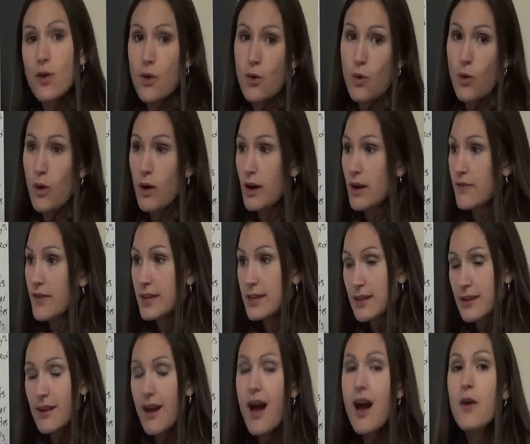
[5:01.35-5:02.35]
or they
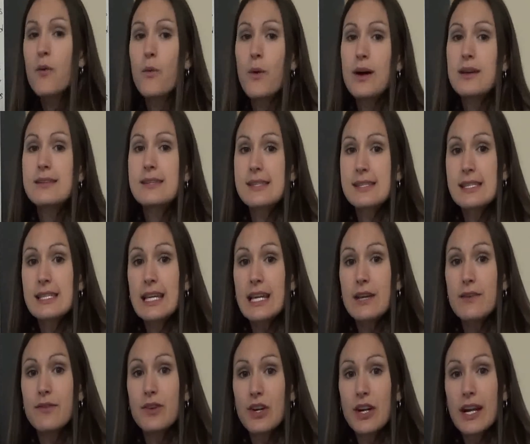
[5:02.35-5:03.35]
did not want
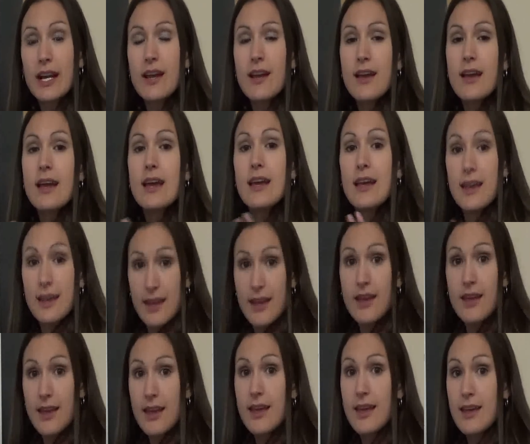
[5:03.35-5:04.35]
slavery
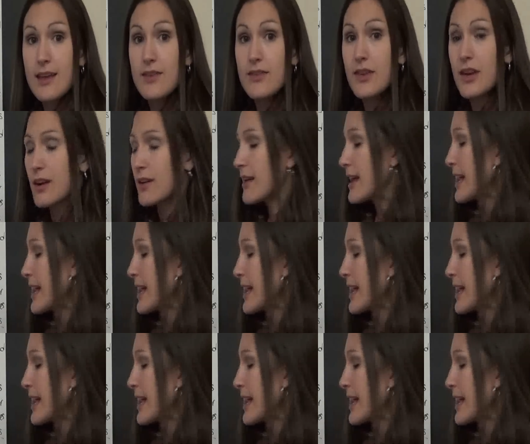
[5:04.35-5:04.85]
in their